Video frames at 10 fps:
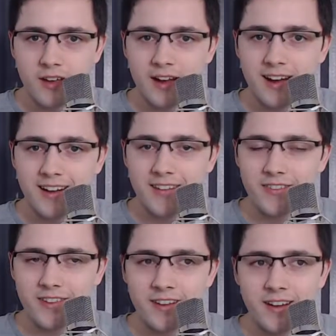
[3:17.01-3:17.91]

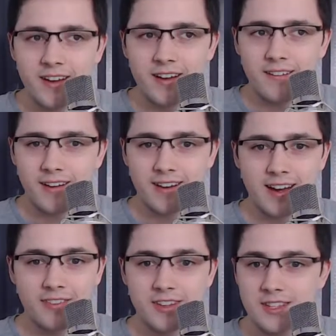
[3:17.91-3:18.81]
And
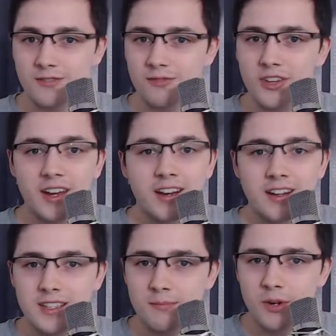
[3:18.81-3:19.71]
again, this is
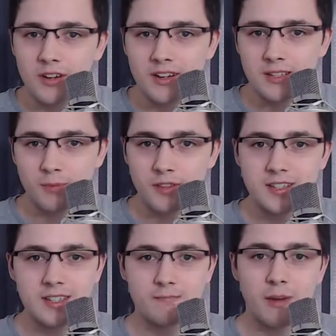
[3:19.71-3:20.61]
ridiculous and bonkers, but
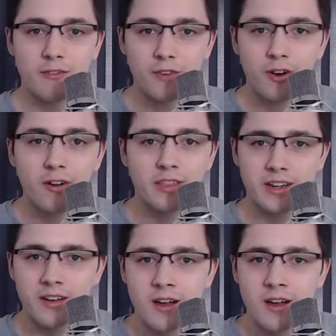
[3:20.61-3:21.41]
this is by far the